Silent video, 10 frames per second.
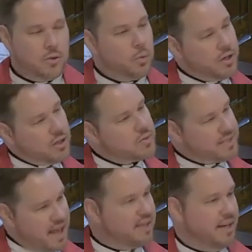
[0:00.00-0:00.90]
The word
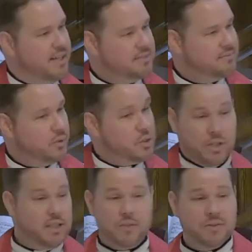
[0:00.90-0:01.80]
Hosanna, which
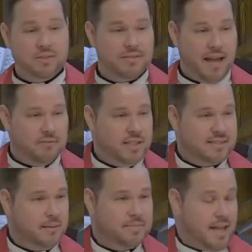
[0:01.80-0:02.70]
we use every
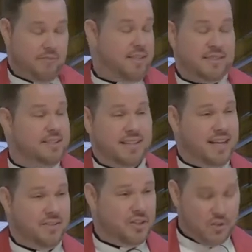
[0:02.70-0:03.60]

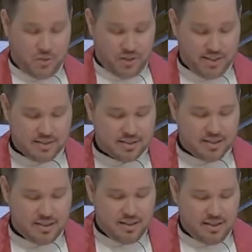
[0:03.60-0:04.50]
Sunday in the Eucharist,
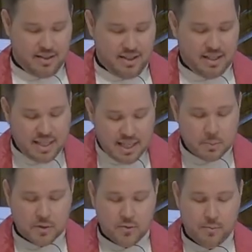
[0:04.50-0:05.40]
in
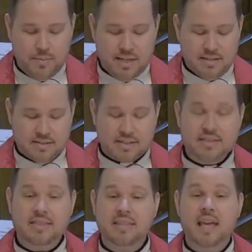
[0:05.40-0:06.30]
Hebrew means
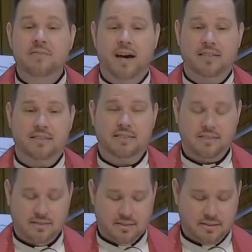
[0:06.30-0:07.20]
save us.
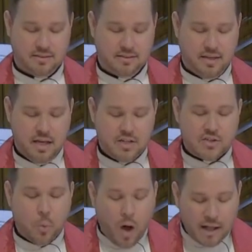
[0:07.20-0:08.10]

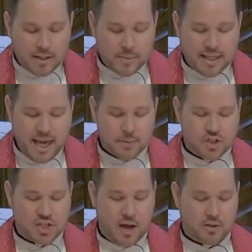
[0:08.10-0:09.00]
So while it became a
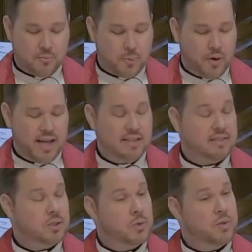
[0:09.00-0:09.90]
shout of
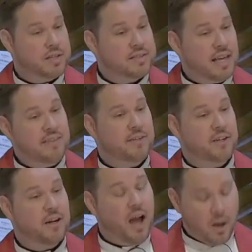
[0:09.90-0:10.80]
praise to the
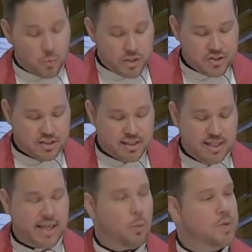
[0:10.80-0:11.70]
Savior,
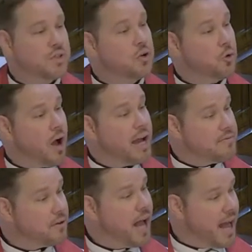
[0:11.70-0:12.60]
originally it was a
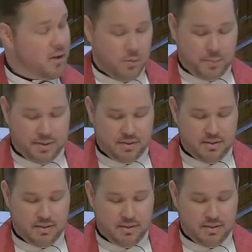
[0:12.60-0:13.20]
cry for help.